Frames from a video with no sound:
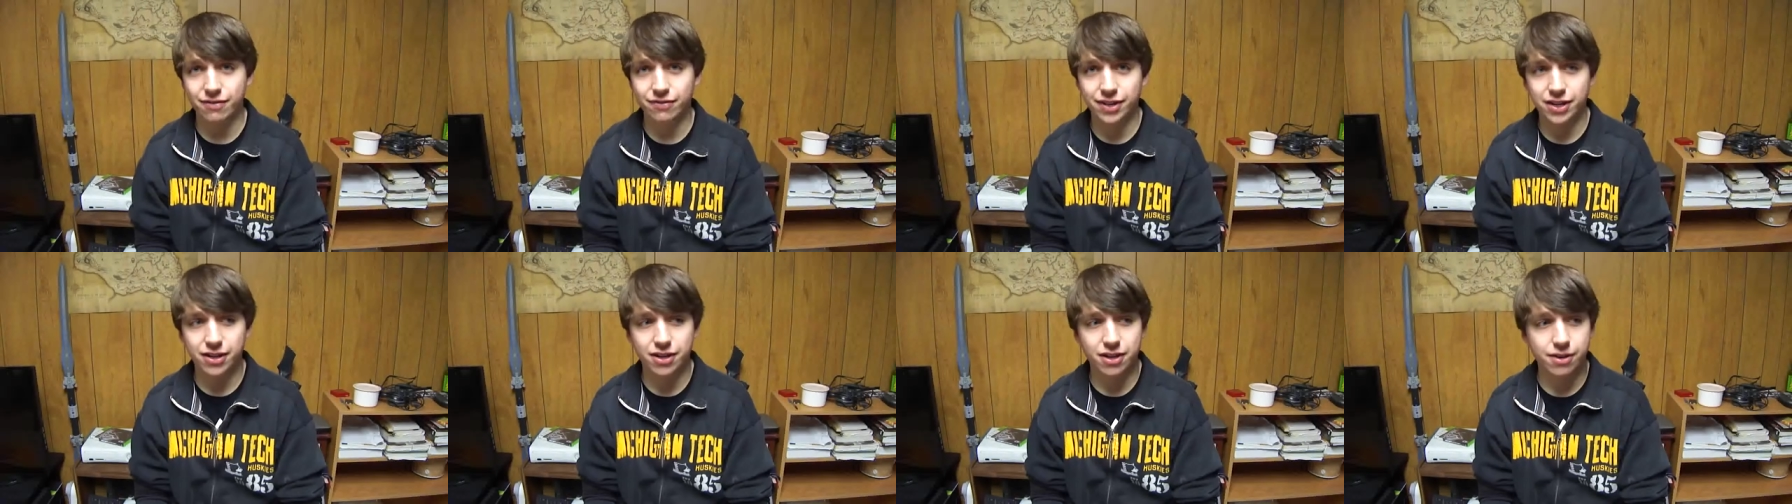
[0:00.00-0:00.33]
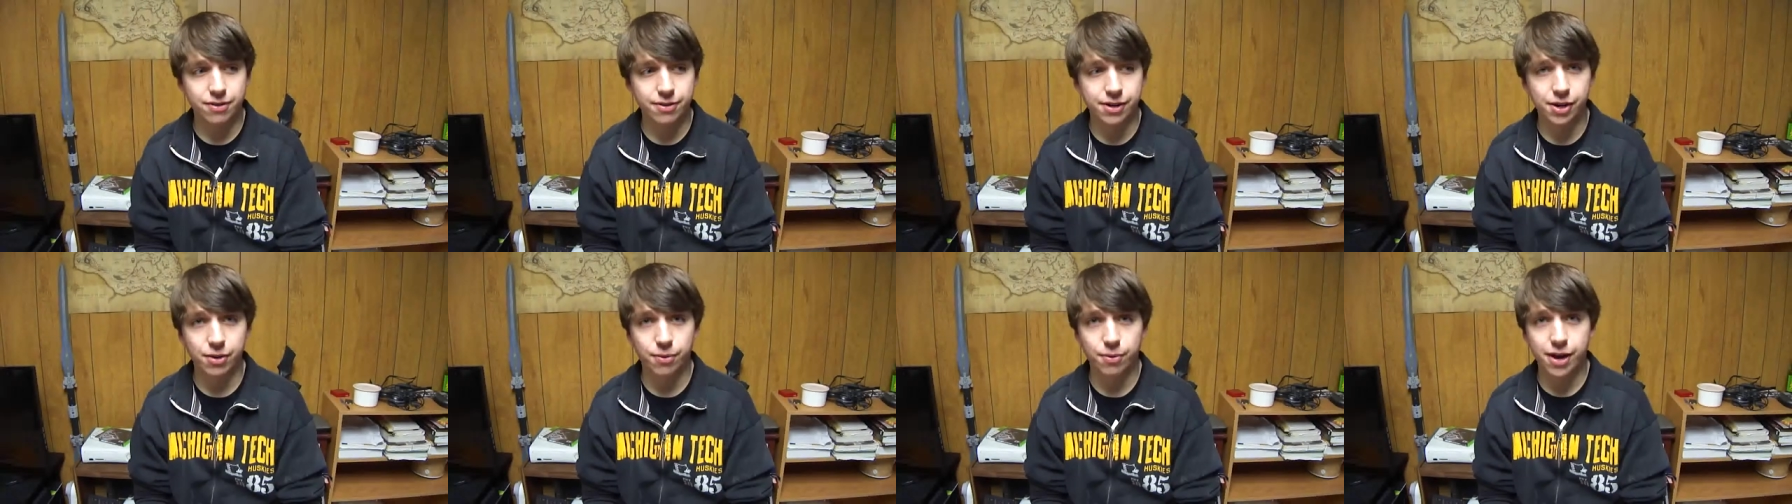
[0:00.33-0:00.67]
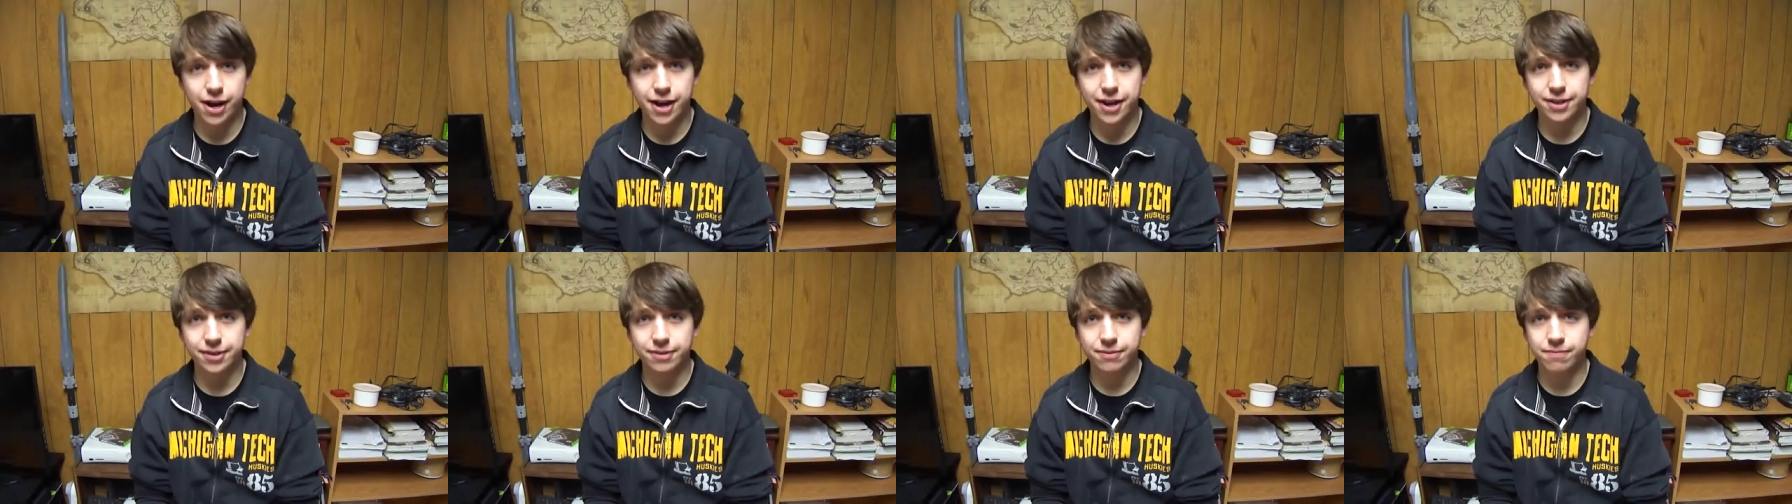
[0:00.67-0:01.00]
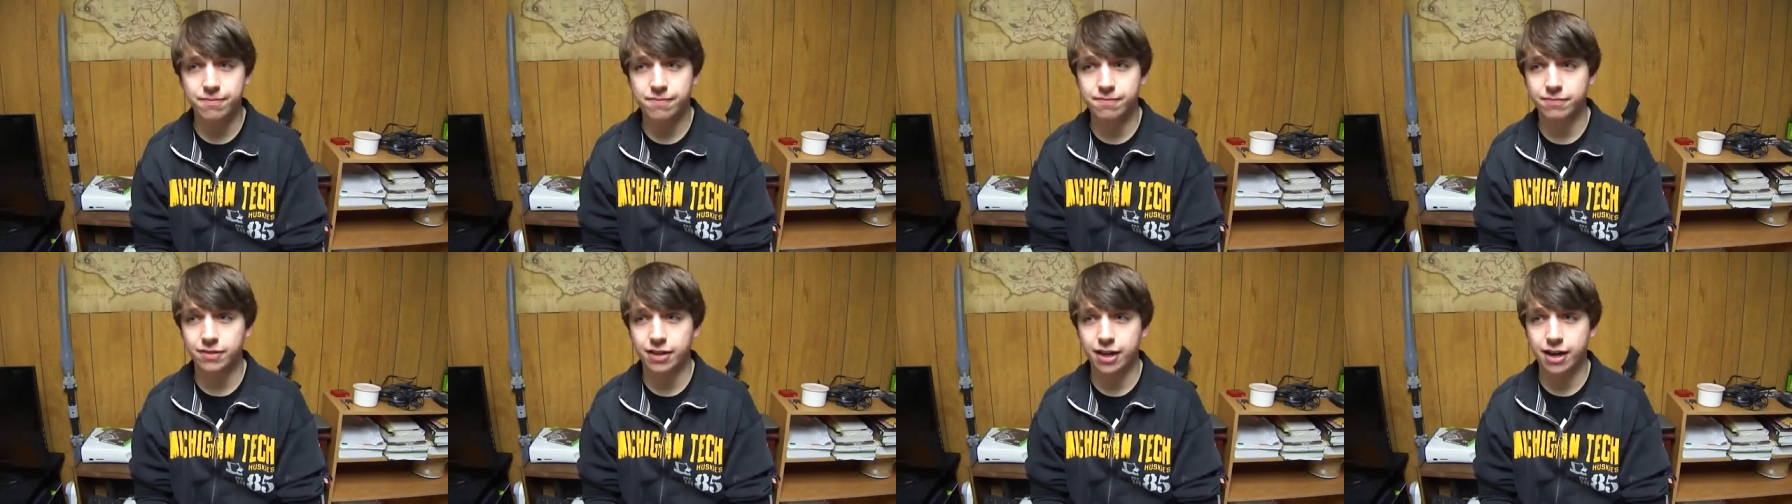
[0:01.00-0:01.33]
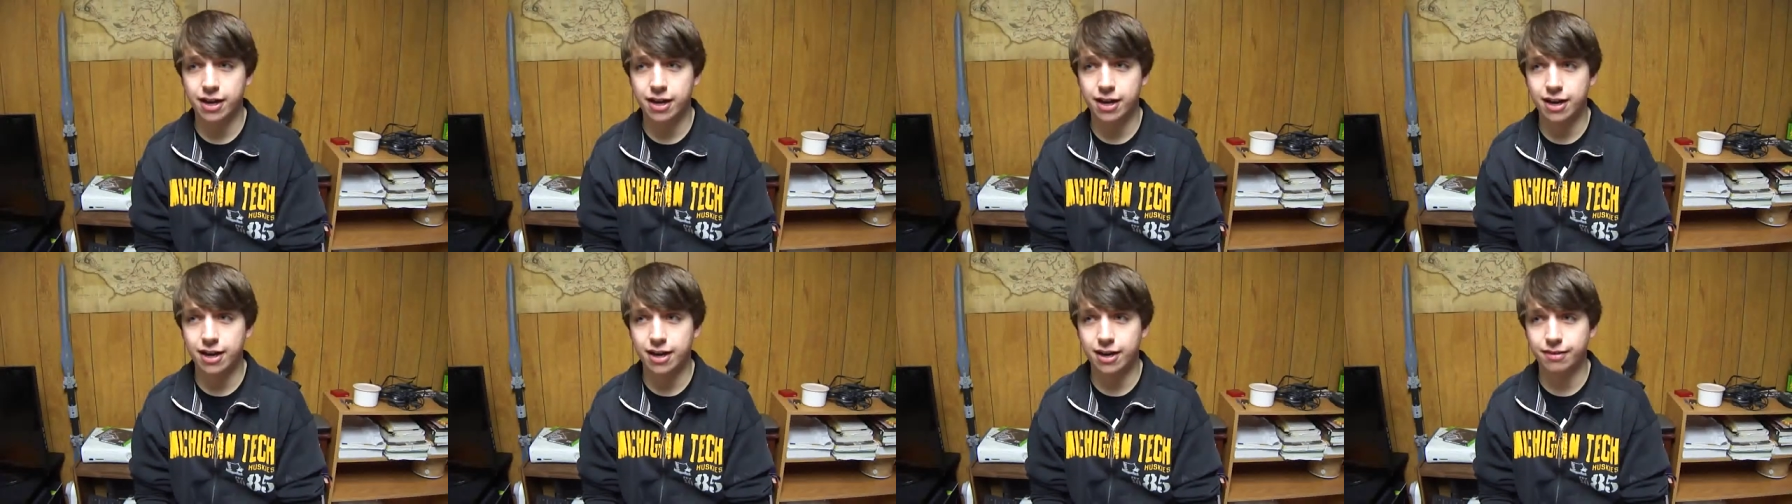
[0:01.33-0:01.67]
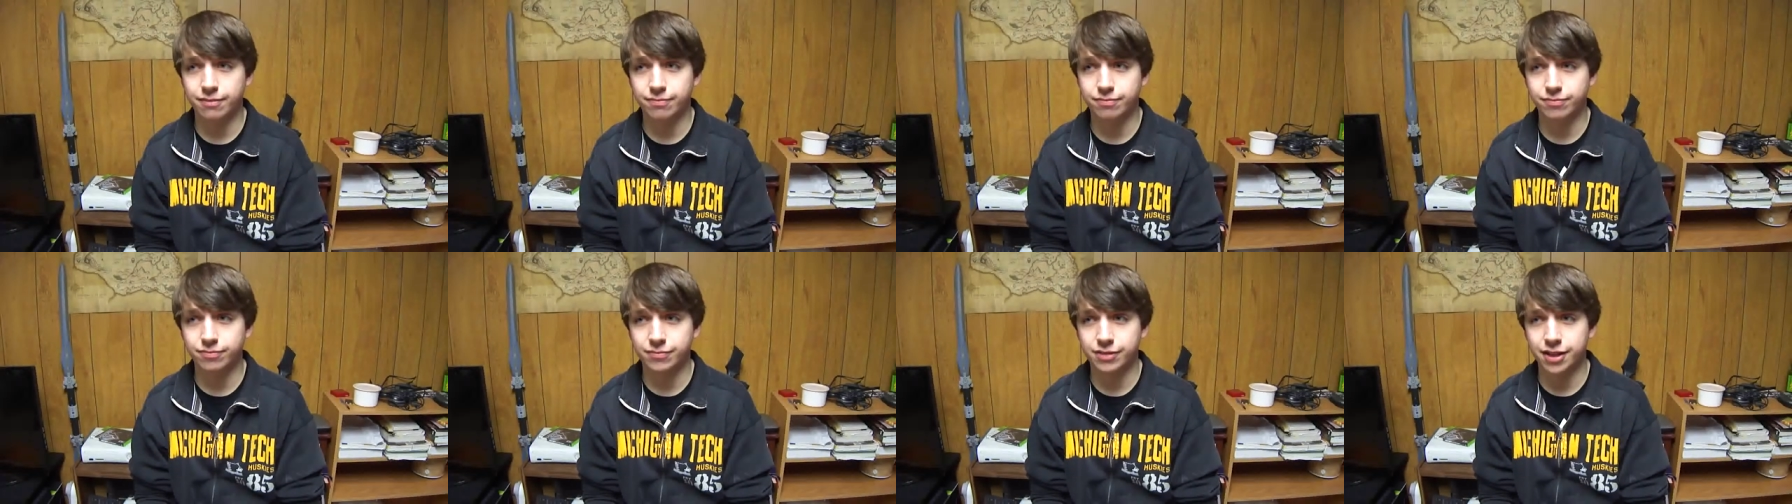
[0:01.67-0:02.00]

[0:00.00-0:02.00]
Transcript: a video in a while, uh,